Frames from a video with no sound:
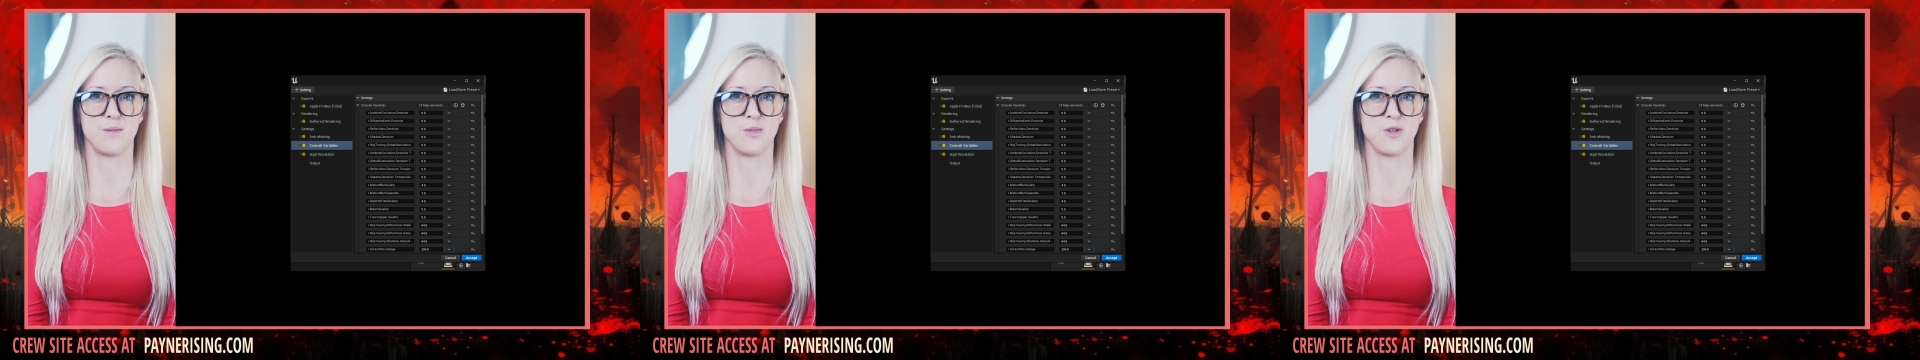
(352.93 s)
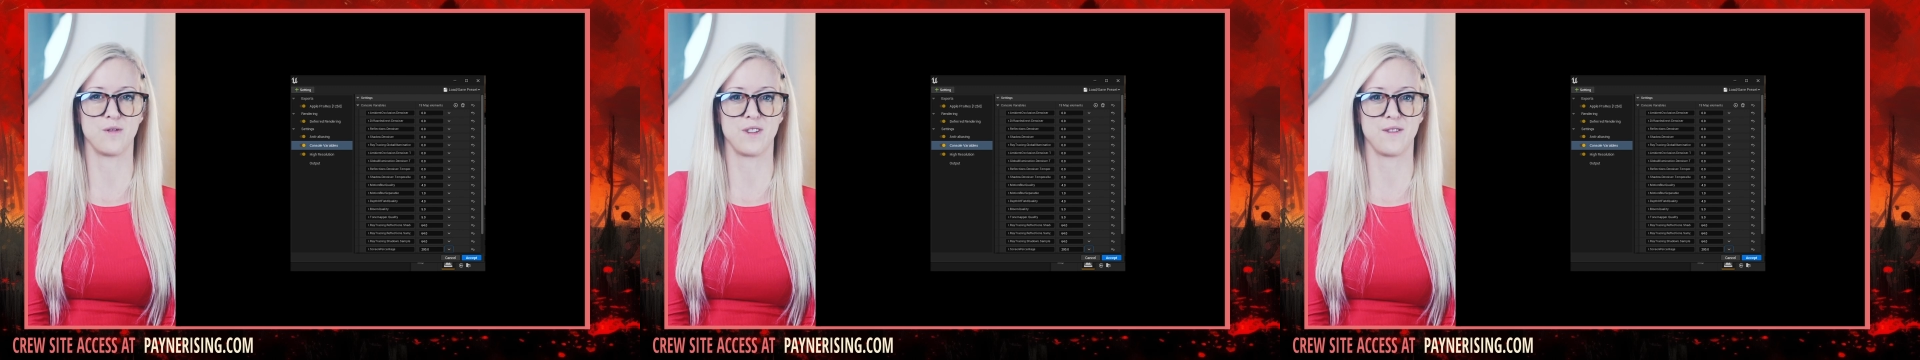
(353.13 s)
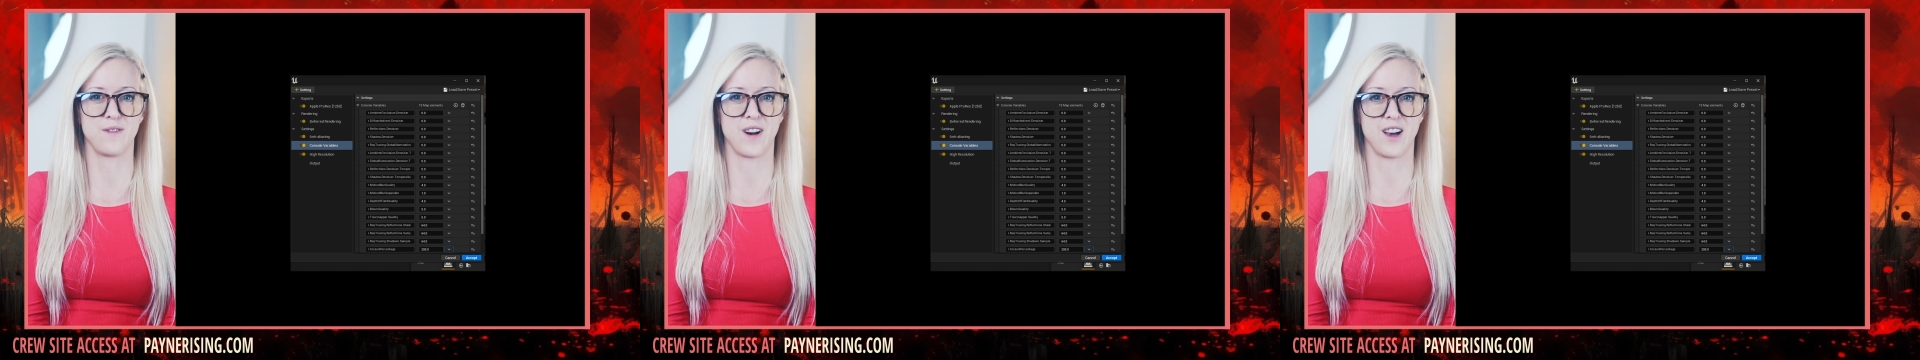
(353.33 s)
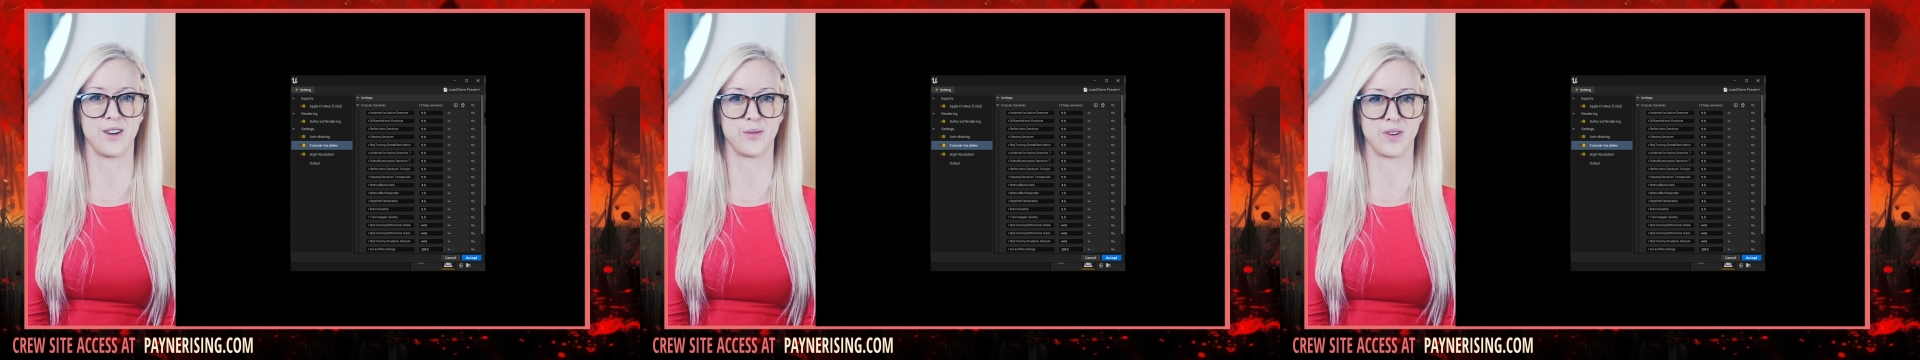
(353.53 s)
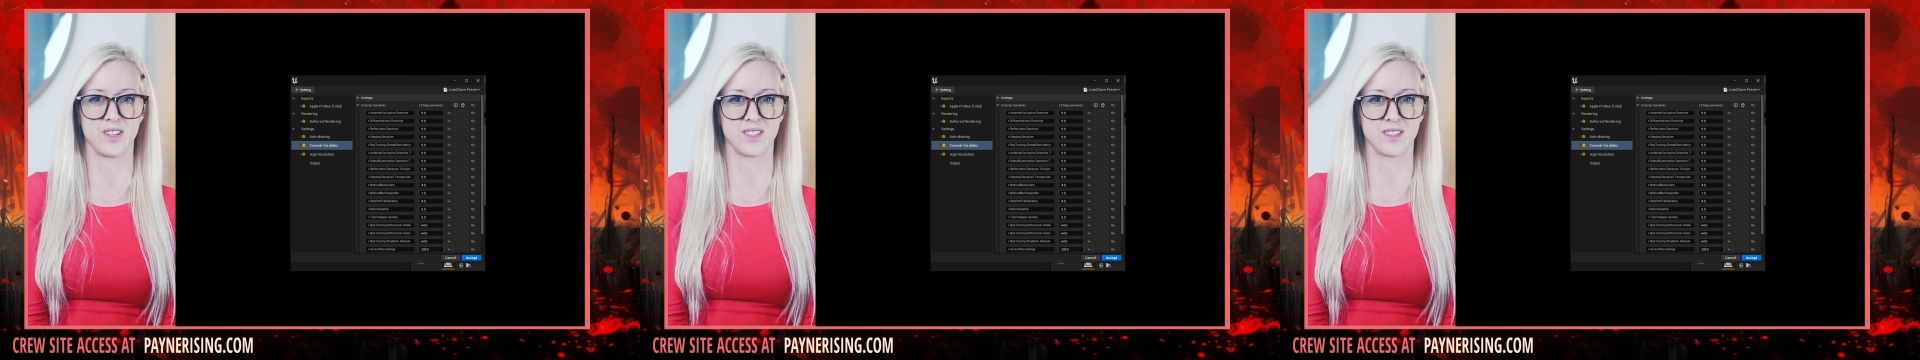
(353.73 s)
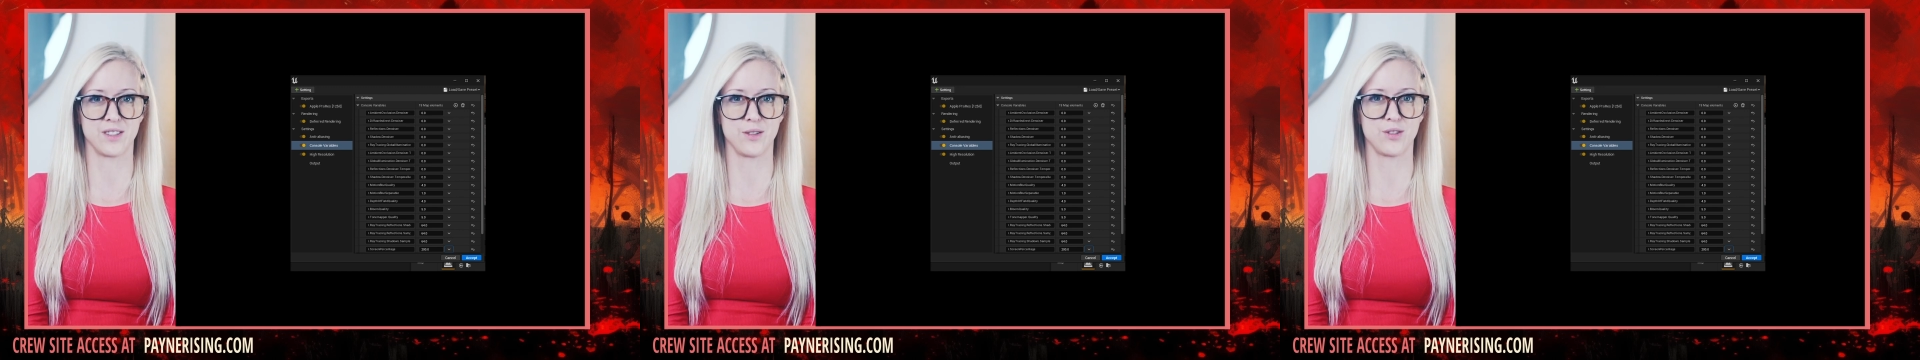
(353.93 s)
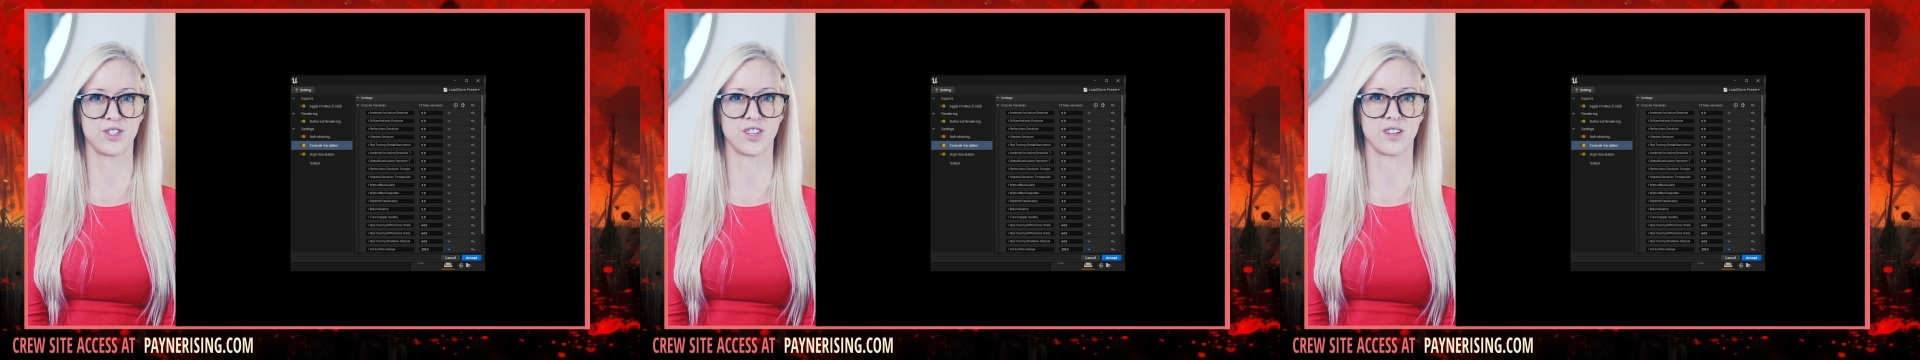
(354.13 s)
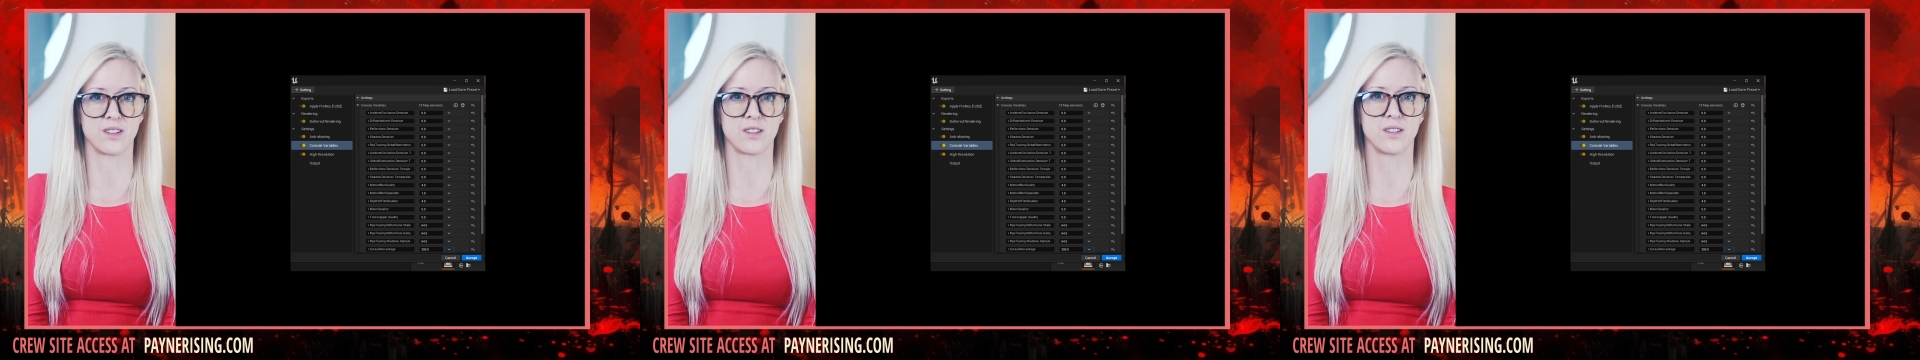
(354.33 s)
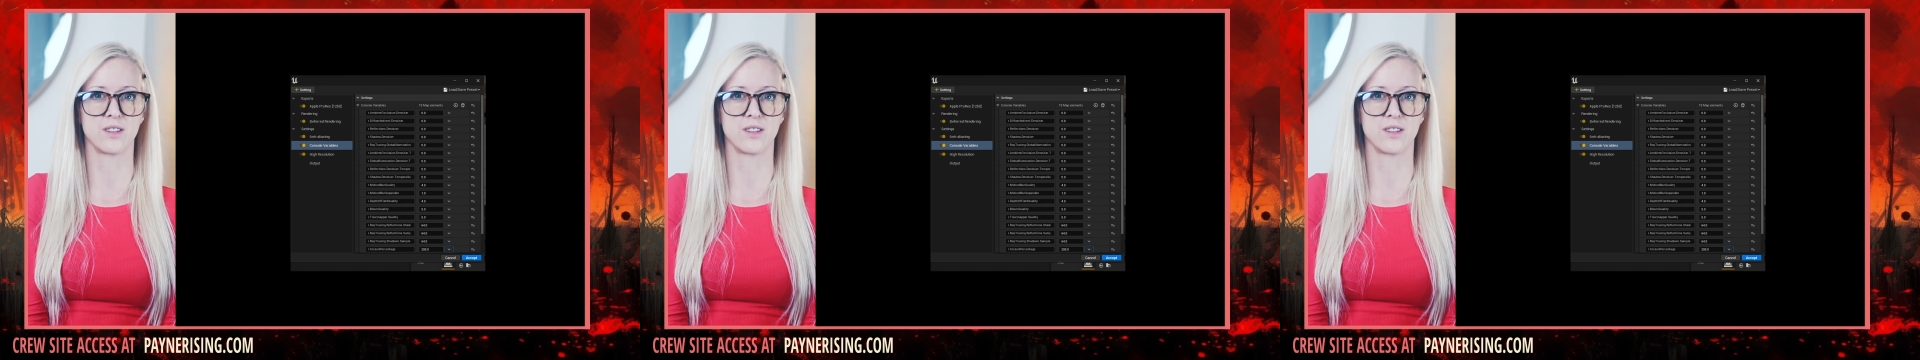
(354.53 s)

movie file resolution.